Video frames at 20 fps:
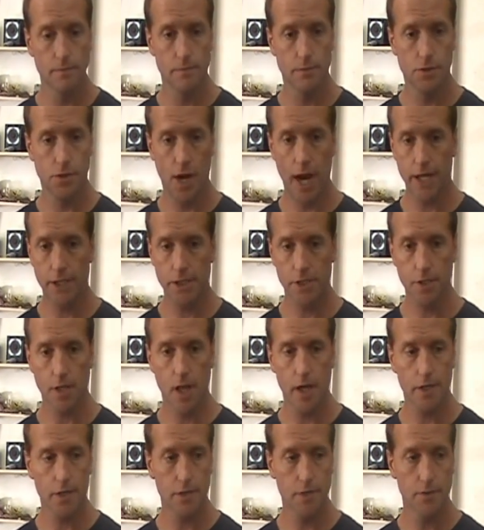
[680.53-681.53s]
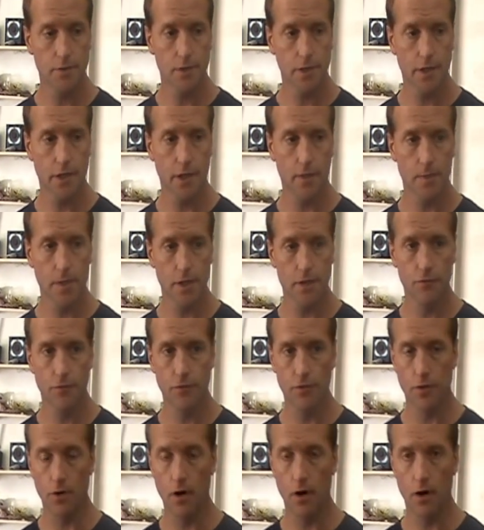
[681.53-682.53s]
traction lock unit come in
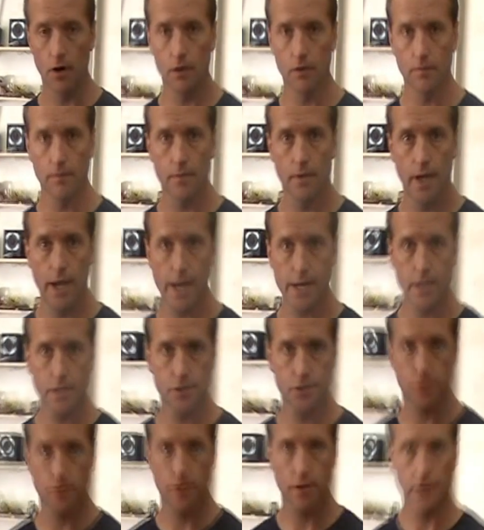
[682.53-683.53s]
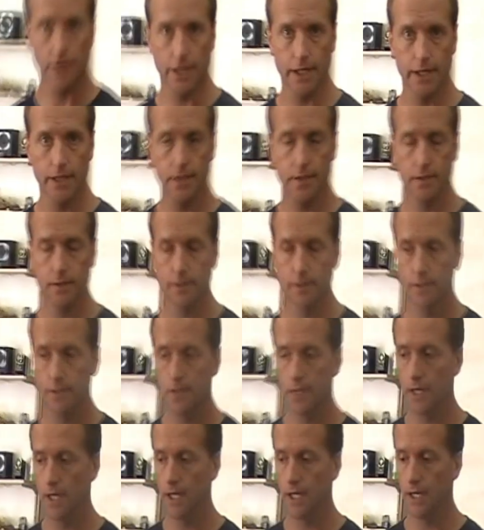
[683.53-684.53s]
for our 8-inch rear end.
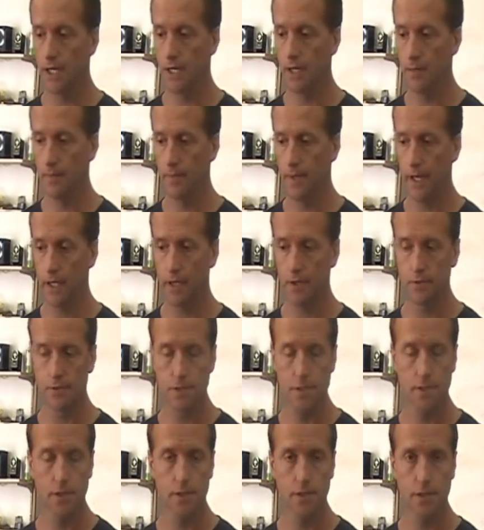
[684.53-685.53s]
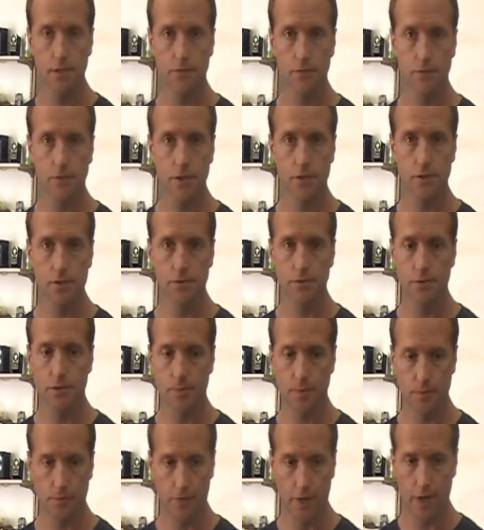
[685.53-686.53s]
That goes in the differential
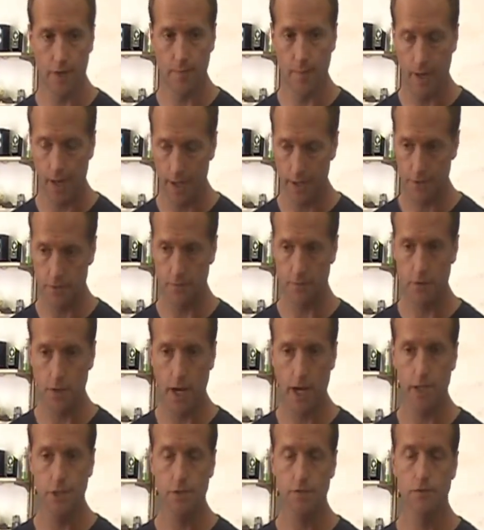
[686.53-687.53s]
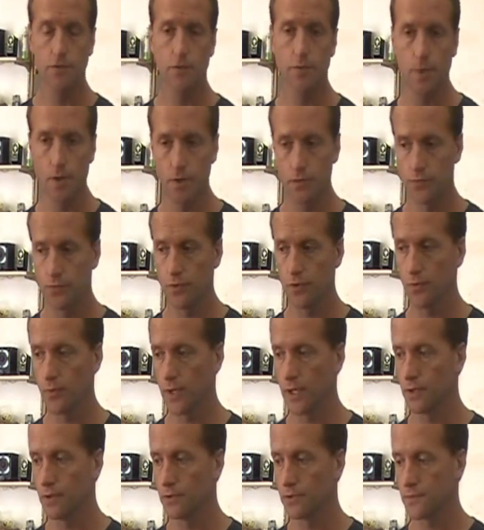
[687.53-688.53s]
to provide positive traction for both rear
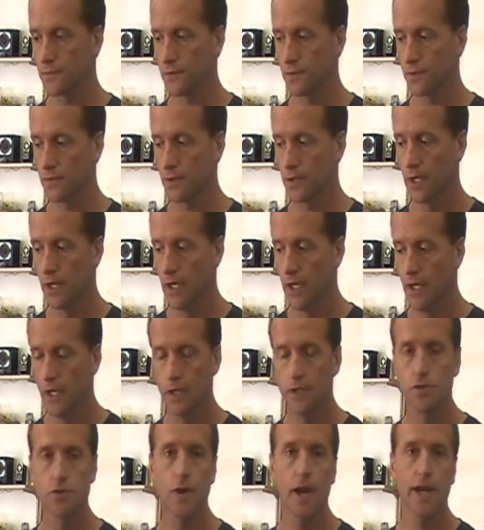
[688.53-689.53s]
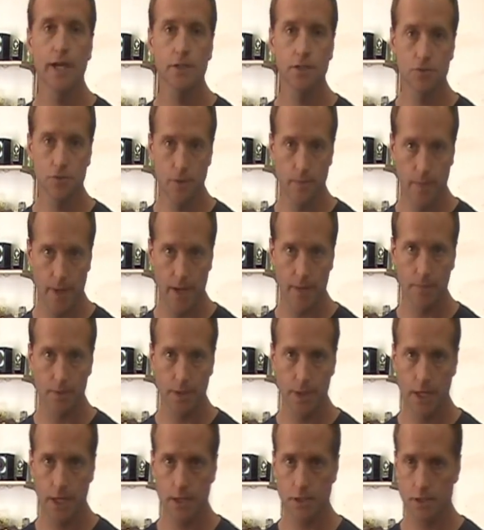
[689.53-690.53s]
wheels for drag strip
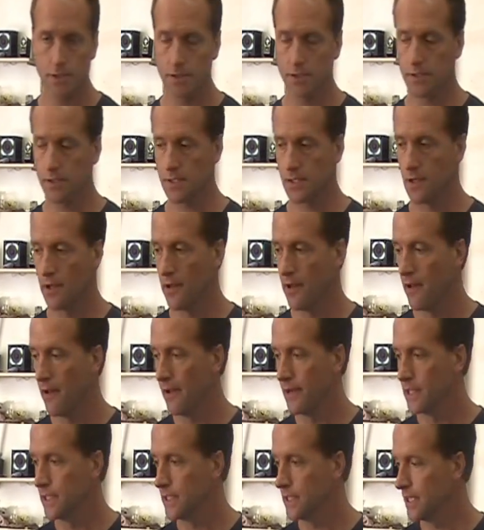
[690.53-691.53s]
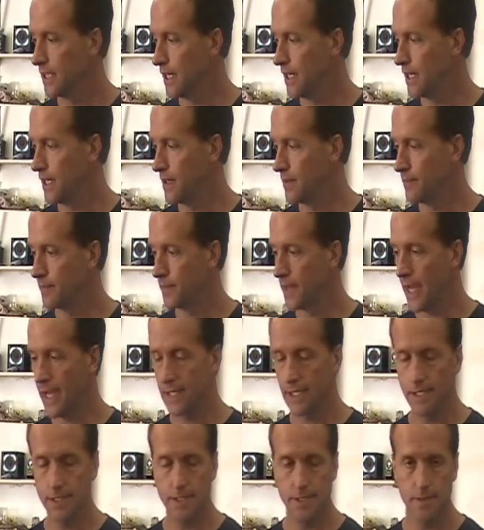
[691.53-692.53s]
applications.
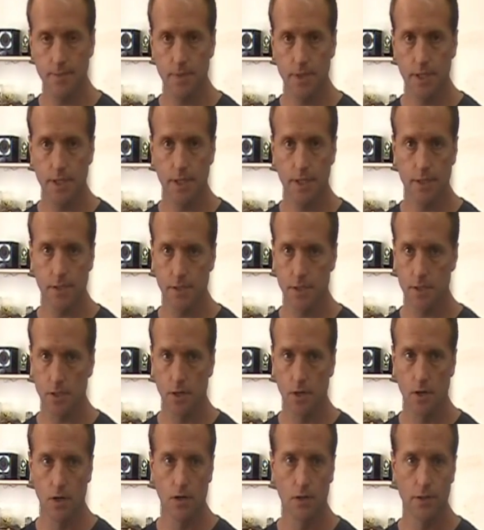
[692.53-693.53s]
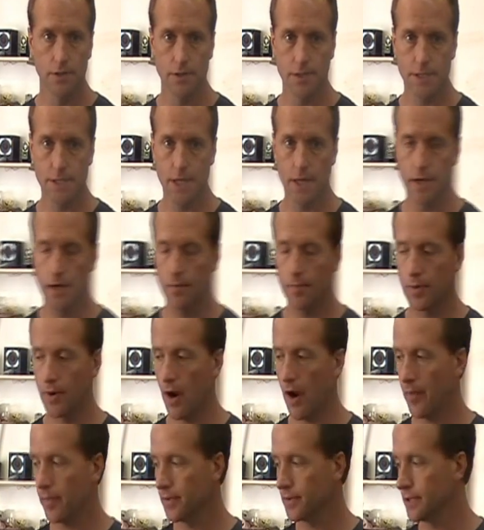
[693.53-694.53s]
That needs to be installed and set up
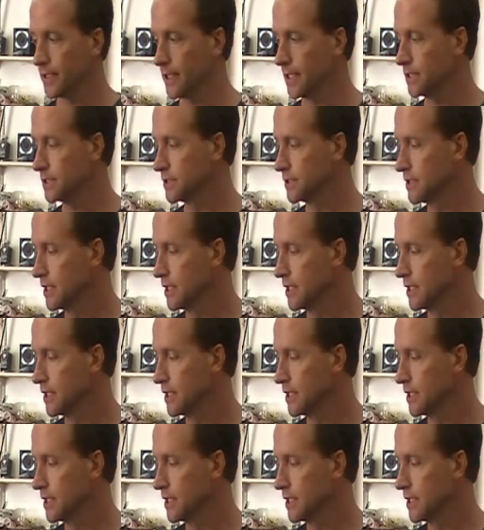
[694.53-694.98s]
properly.